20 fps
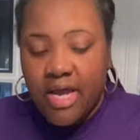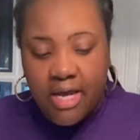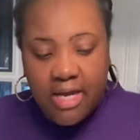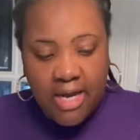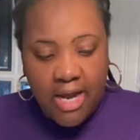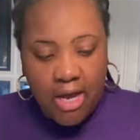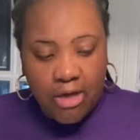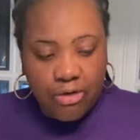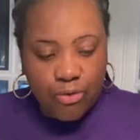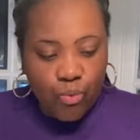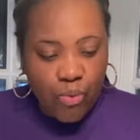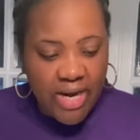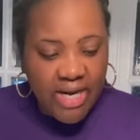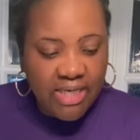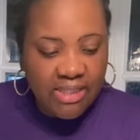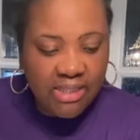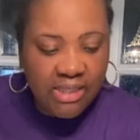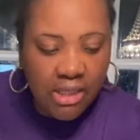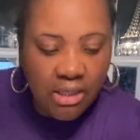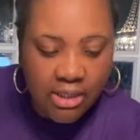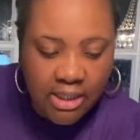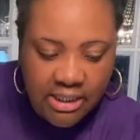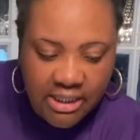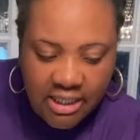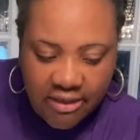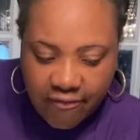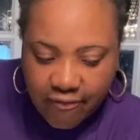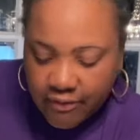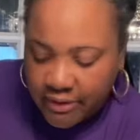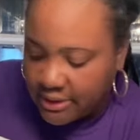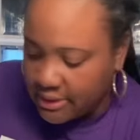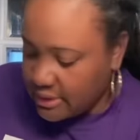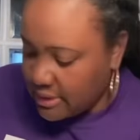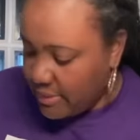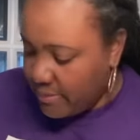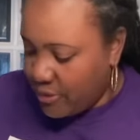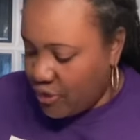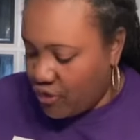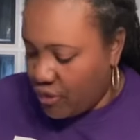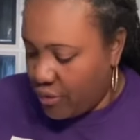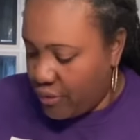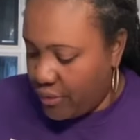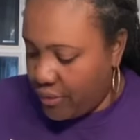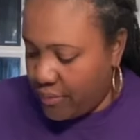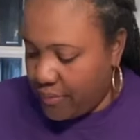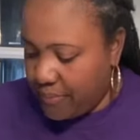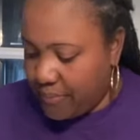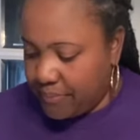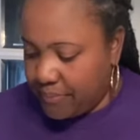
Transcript: Now, the way to tell the difference, let me show you.